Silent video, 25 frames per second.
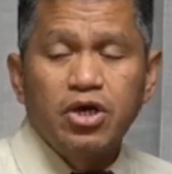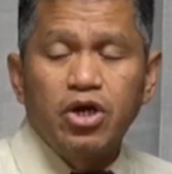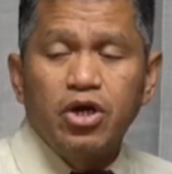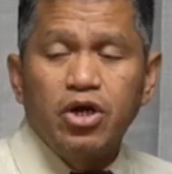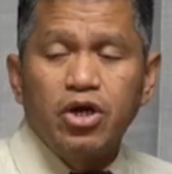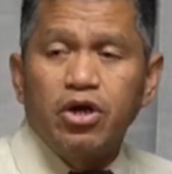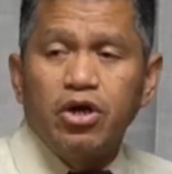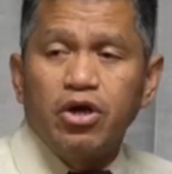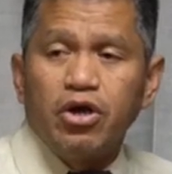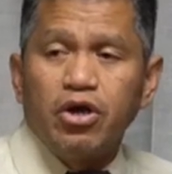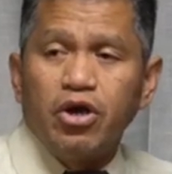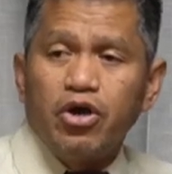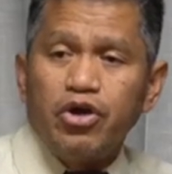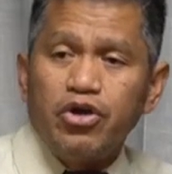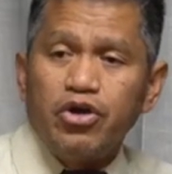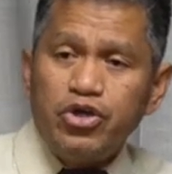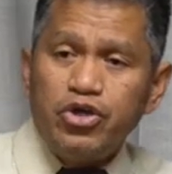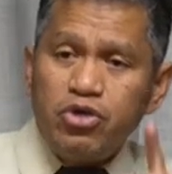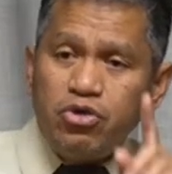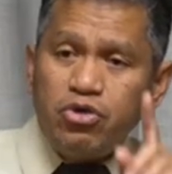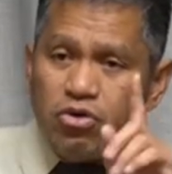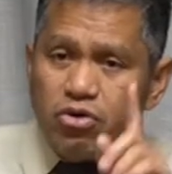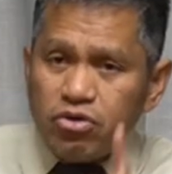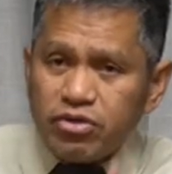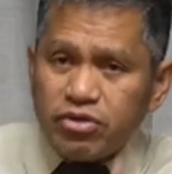You
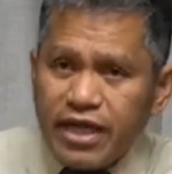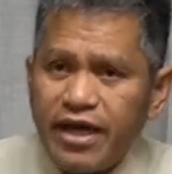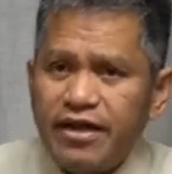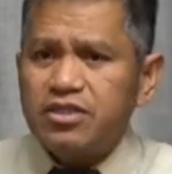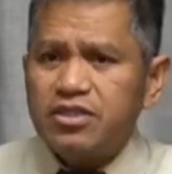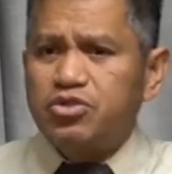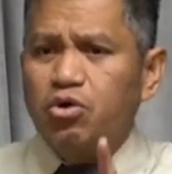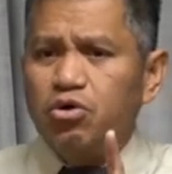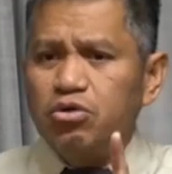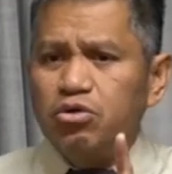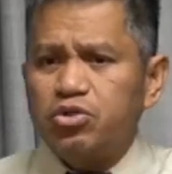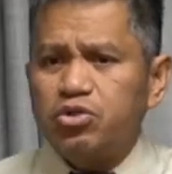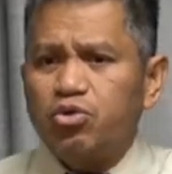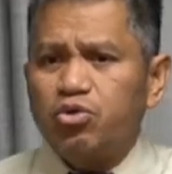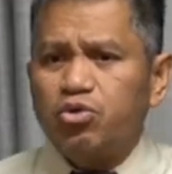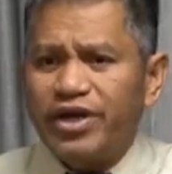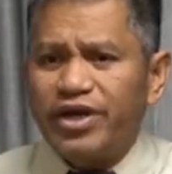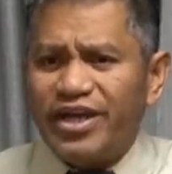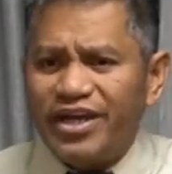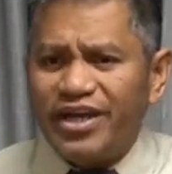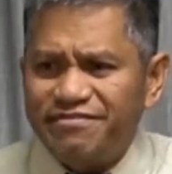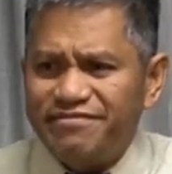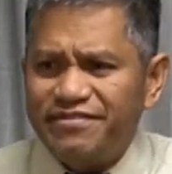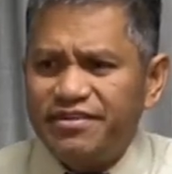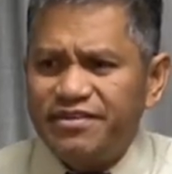cannot go to
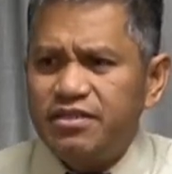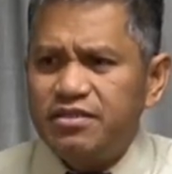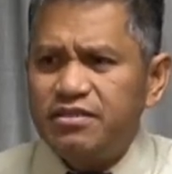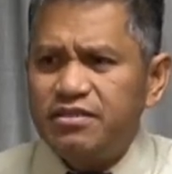heaven